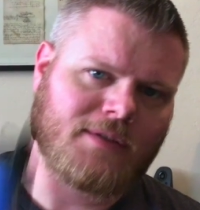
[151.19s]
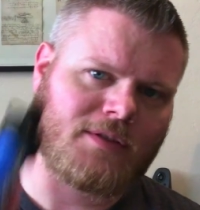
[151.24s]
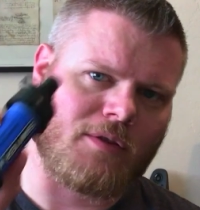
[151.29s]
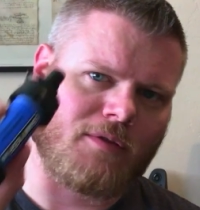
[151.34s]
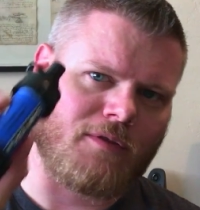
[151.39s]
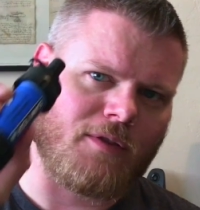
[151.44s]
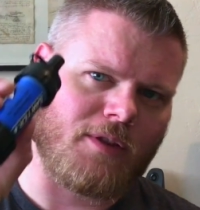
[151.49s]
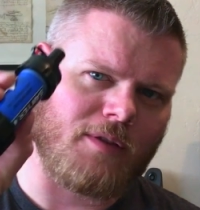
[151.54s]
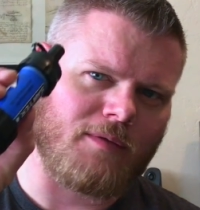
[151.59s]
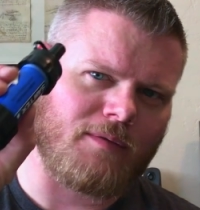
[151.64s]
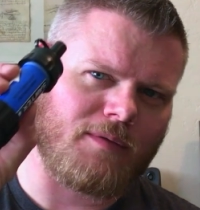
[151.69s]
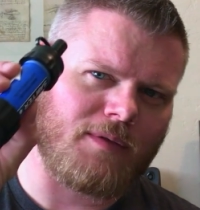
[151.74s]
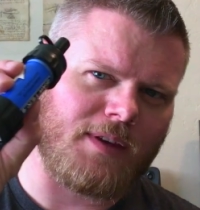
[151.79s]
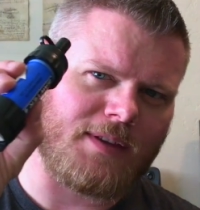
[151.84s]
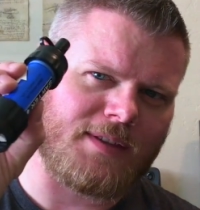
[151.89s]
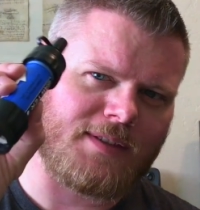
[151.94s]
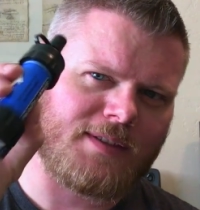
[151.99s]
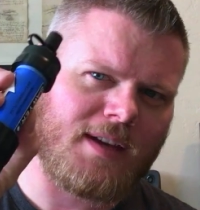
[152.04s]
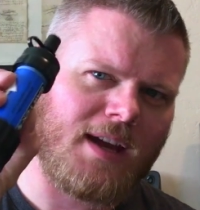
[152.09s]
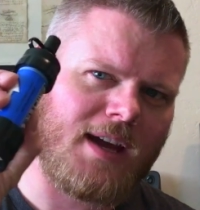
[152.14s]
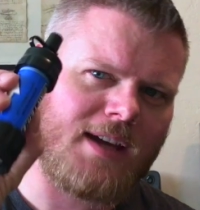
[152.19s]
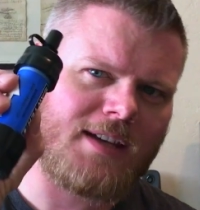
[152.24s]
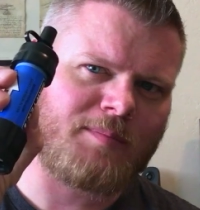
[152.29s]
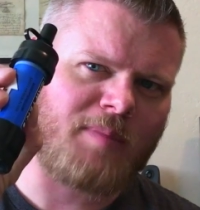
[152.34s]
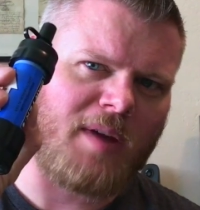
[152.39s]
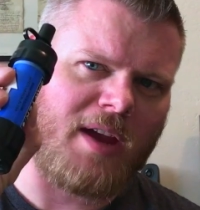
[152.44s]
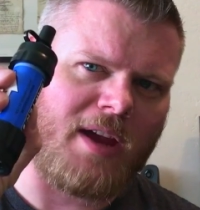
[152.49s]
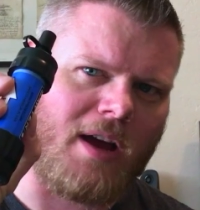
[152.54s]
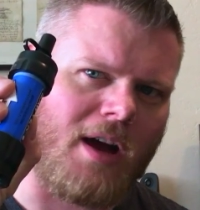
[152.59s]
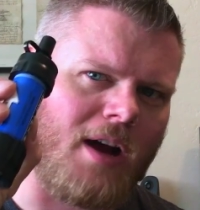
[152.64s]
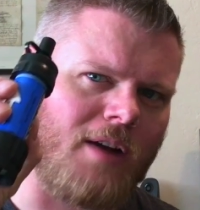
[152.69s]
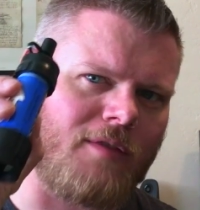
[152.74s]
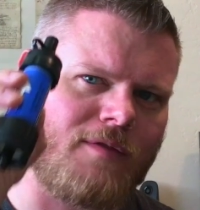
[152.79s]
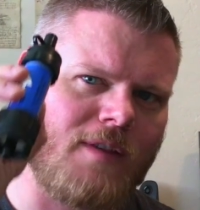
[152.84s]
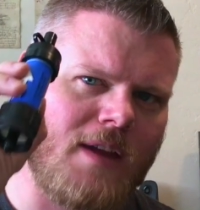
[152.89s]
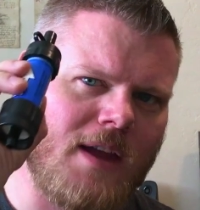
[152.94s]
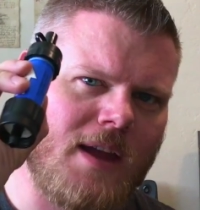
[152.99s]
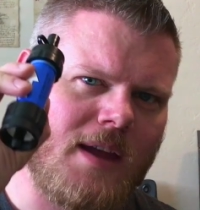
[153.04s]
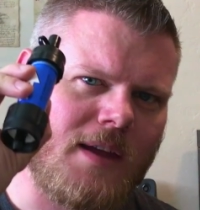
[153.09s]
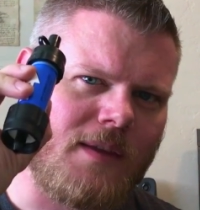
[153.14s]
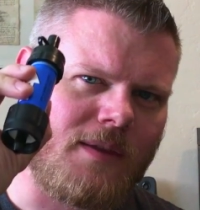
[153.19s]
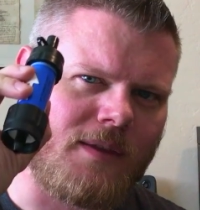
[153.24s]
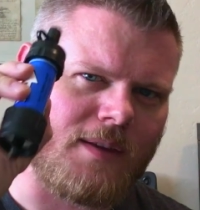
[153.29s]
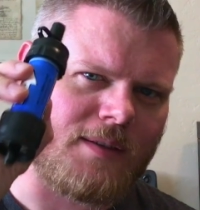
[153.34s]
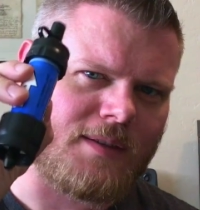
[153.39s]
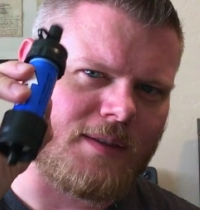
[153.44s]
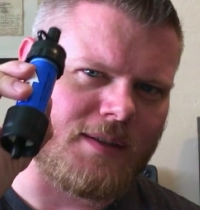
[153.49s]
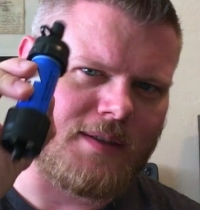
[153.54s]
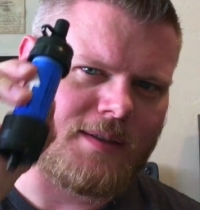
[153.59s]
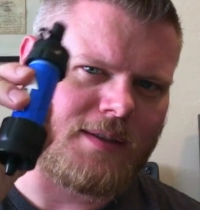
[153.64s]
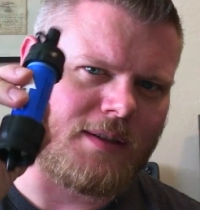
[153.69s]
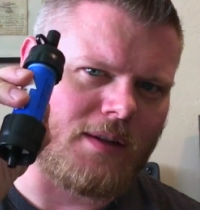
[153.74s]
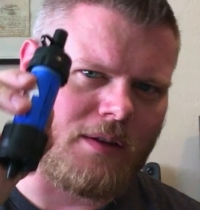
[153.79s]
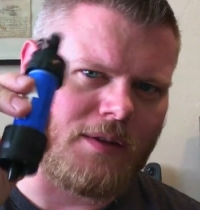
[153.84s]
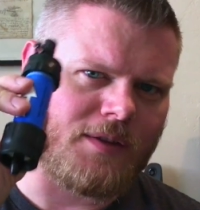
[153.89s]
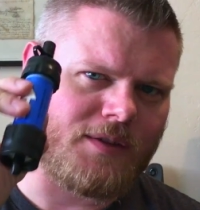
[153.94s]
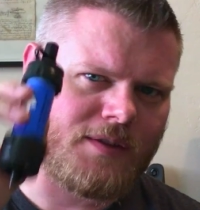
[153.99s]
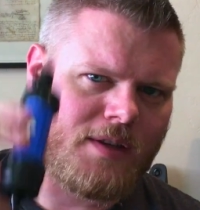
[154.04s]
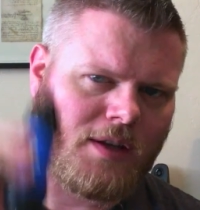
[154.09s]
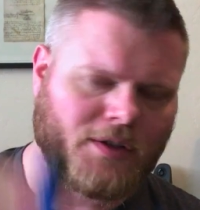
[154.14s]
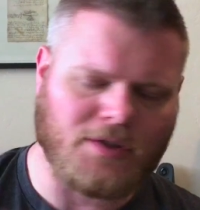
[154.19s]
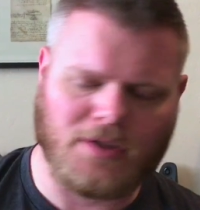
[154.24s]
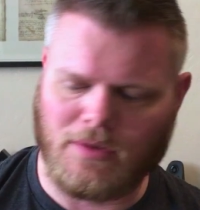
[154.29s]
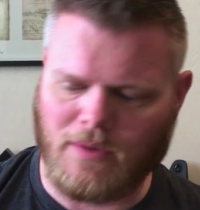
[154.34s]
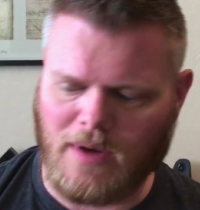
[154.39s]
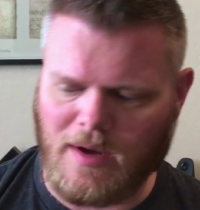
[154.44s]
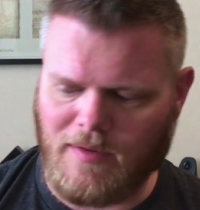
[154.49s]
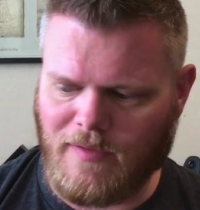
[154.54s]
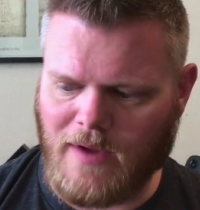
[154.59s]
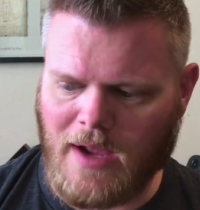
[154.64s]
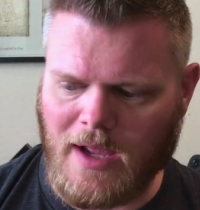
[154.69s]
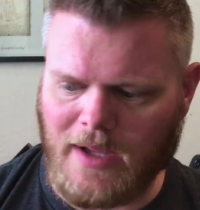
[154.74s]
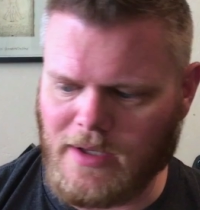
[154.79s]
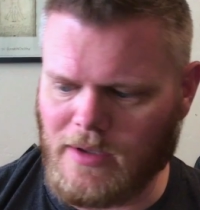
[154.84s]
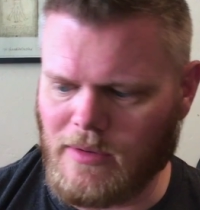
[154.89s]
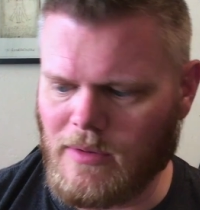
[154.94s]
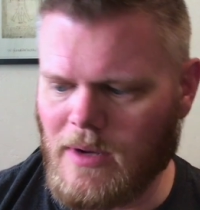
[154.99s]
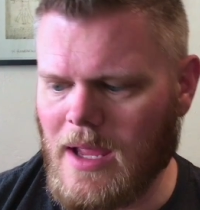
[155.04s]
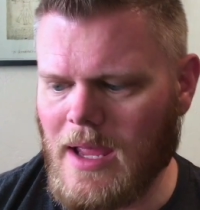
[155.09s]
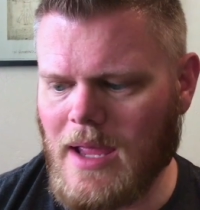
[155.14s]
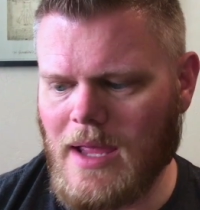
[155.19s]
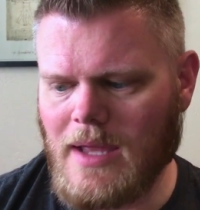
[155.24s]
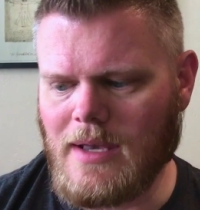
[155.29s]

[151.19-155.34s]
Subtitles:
So for the size payoff, this is still such a great value.